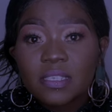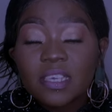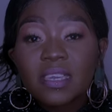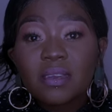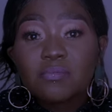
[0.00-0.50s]

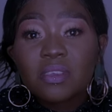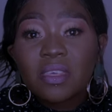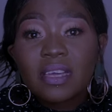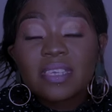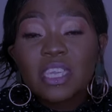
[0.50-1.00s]
Take a
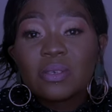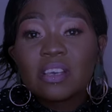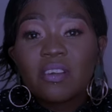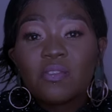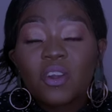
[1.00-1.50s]
breather, take
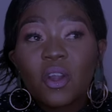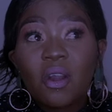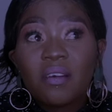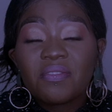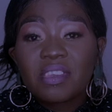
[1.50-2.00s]
yourself out for
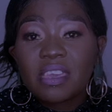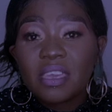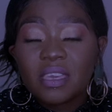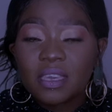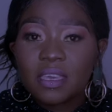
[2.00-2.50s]

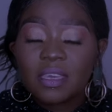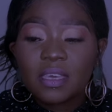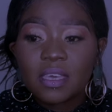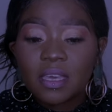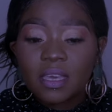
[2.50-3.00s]
coffee.
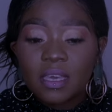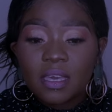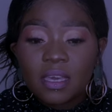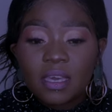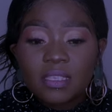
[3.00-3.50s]

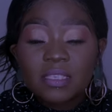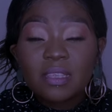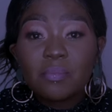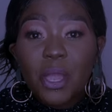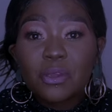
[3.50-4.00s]

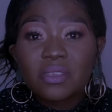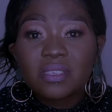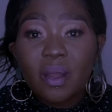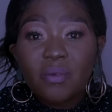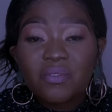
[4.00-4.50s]
Sit by
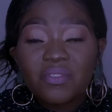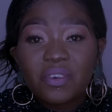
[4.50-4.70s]
yourself.